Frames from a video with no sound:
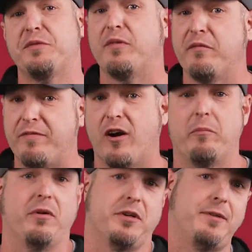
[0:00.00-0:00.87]
from
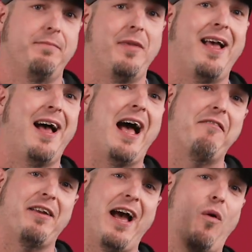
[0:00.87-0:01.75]
farmers.
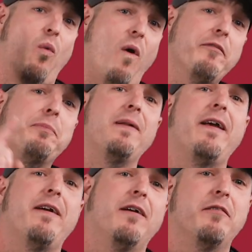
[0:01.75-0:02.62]
I've got one
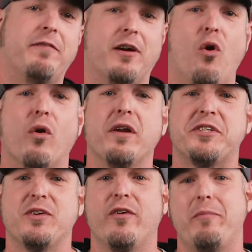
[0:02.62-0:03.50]
planter for corn and
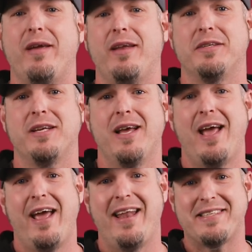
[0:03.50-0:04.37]
soybeans
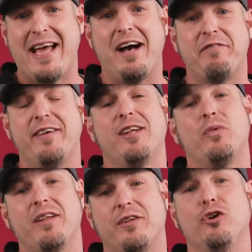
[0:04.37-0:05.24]
and it's outfitted
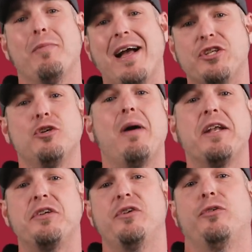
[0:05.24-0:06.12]
with
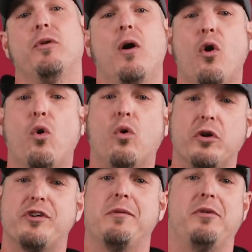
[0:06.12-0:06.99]
2x2x2 or
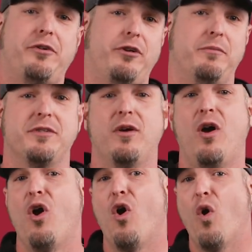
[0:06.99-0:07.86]
dribble tubes.
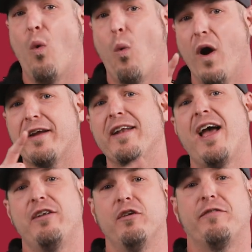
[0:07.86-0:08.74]
What can
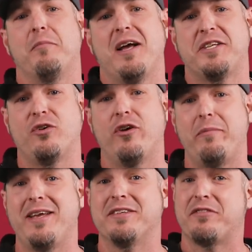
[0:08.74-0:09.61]
I do for my
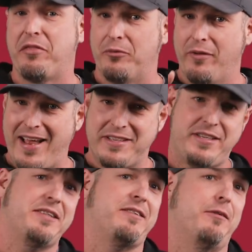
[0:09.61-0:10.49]
soybeans through that
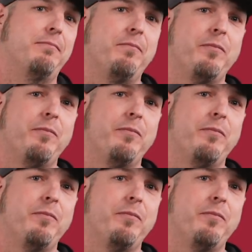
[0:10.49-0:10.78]
system?